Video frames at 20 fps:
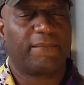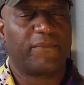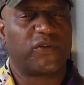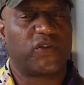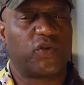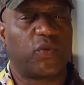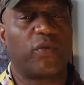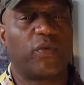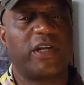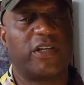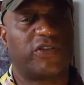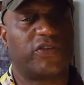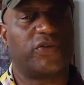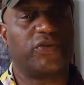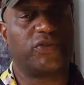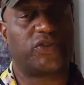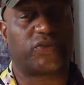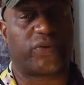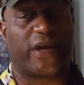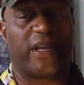
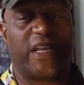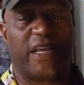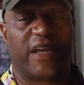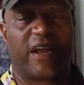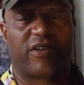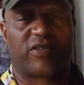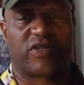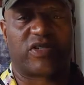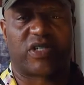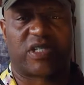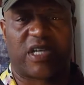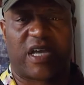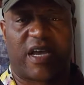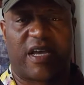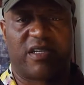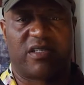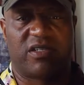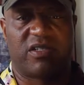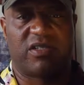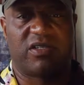22 training
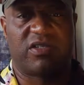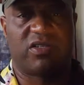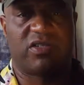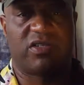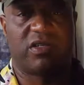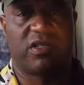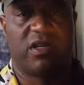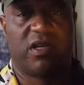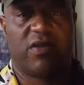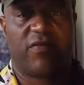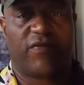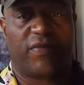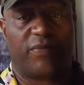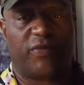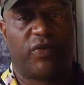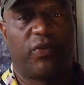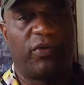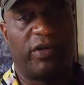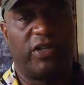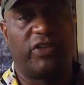exercises from
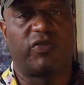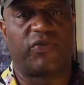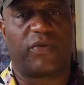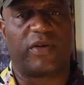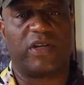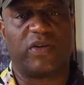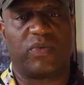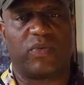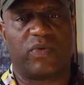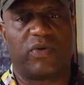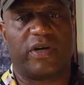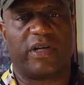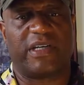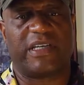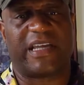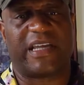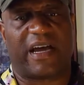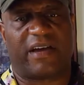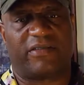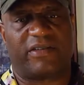2021
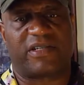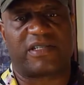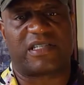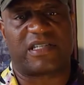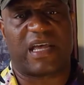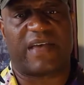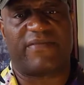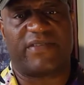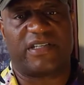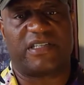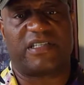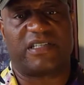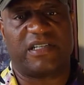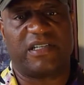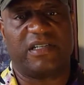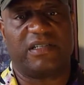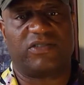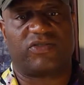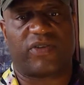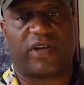down to
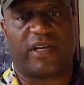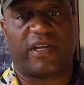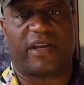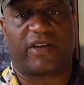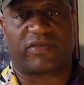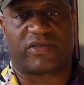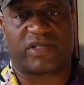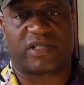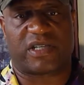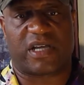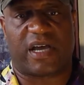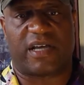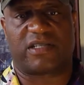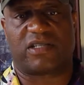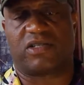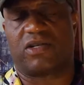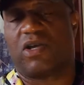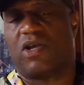17 training exercises.